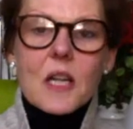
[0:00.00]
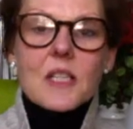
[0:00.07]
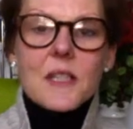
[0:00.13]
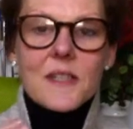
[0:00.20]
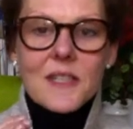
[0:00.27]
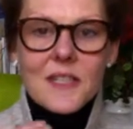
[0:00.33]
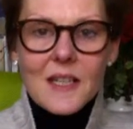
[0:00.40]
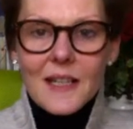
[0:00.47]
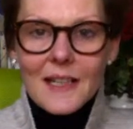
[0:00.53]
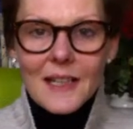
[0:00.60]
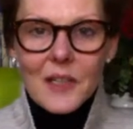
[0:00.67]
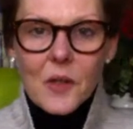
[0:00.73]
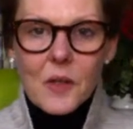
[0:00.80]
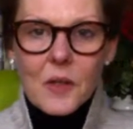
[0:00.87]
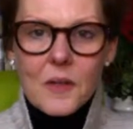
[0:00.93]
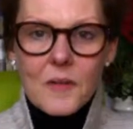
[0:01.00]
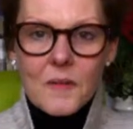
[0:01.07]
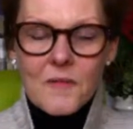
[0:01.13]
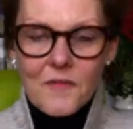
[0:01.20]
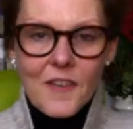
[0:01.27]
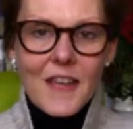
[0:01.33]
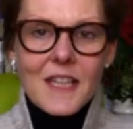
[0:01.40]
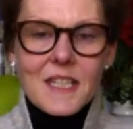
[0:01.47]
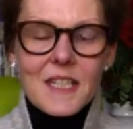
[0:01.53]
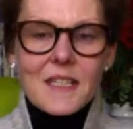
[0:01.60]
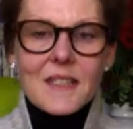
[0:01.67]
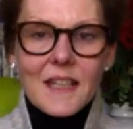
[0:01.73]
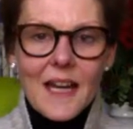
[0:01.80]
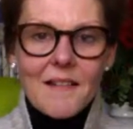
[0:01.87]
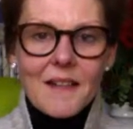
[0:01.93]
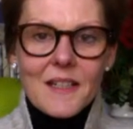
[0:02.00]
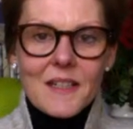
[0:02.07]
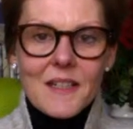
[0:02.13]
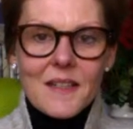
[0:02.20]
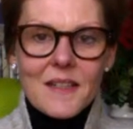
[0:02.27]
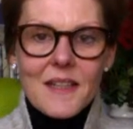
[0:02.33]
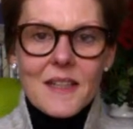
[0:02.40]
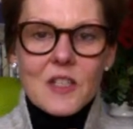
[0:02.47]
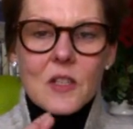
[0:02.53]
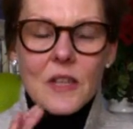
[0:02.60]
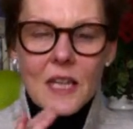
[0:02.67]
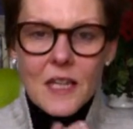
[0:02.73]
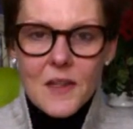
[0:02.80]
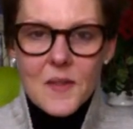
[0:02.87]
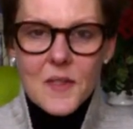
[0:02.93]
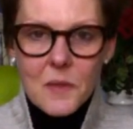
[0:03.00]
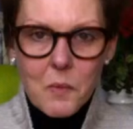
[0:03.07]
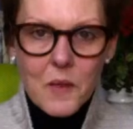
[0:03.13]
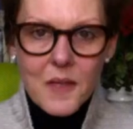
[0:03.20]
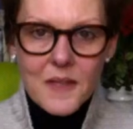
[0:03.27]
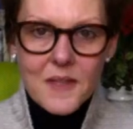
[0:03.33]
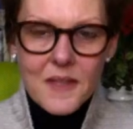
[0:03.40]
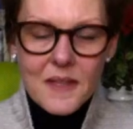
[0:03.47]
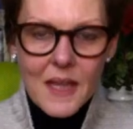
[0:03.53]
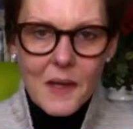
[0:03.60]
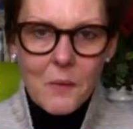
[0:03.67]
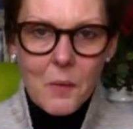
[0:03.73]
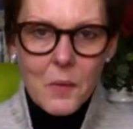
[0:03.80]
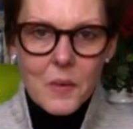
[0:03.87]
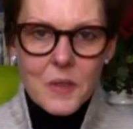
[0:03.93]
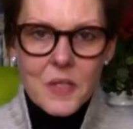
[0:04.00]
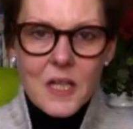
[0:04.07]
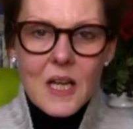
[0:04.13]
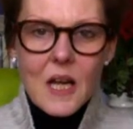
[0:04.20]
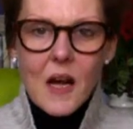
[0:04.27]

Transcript: Does the dialogue fit the characters? Do they use the words that they would?